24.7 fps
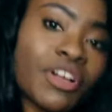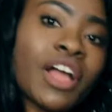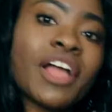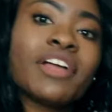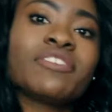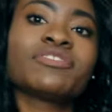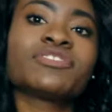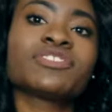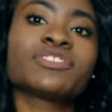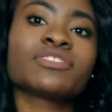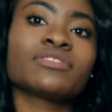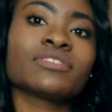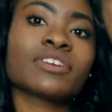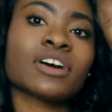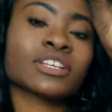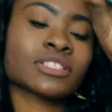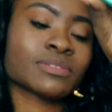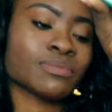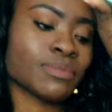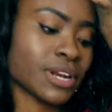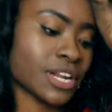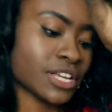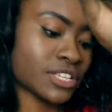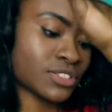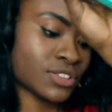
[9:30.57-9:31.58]
Thrive
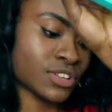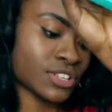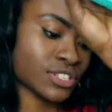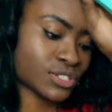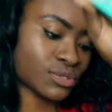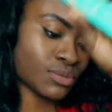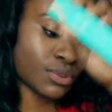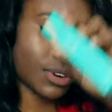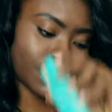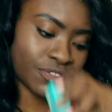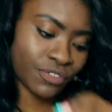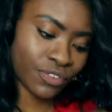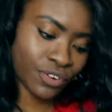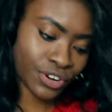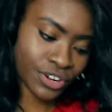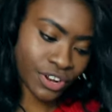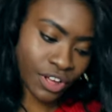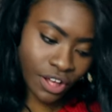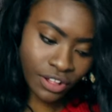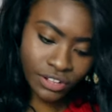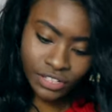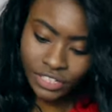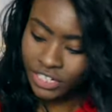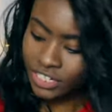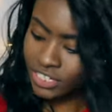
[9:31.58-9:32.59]
Cosmetics, that's
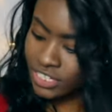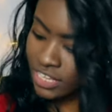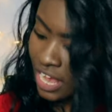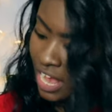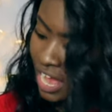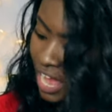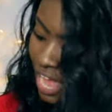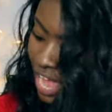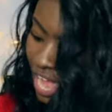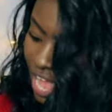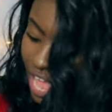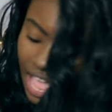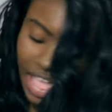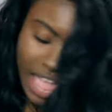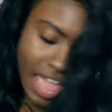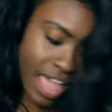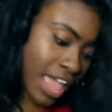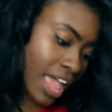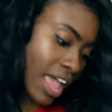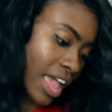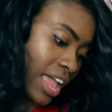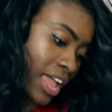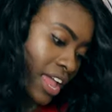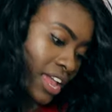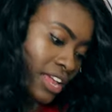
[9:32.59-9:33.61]
$24.
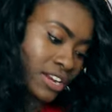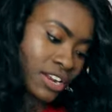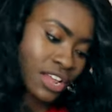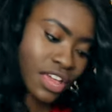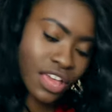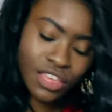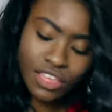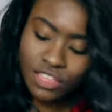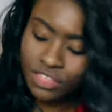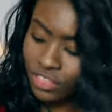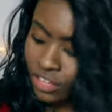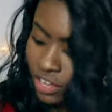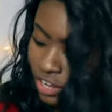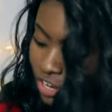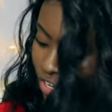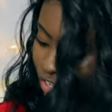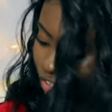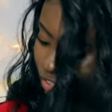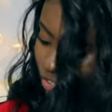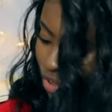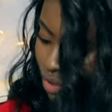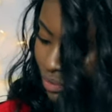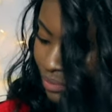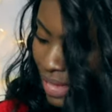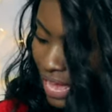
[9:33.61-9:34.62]
And the
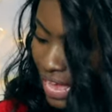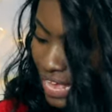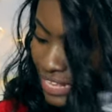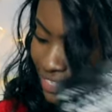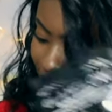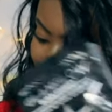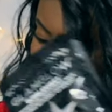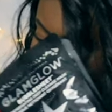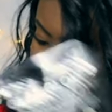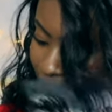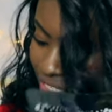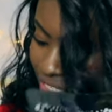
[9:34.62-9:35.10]
glow mask,